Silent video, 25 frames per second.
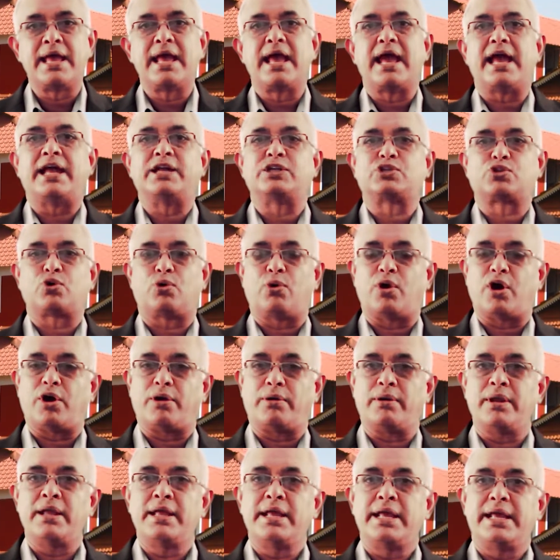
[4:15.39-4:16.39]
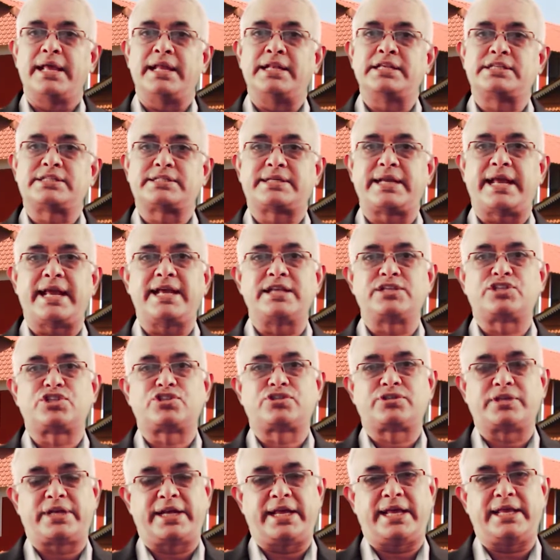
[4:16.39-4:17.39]
and so on. In
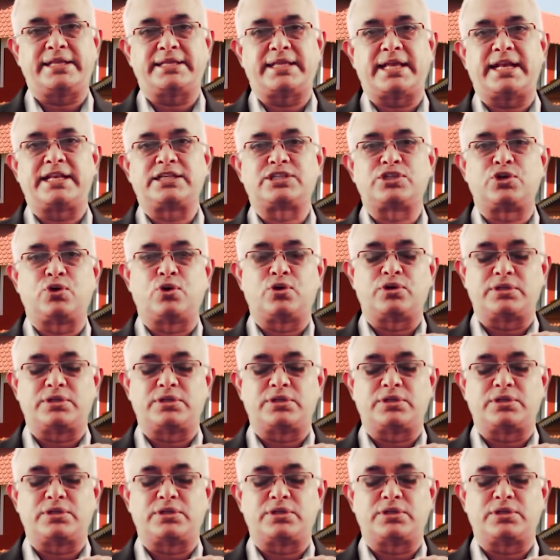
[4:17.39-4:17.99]
stage 3, there is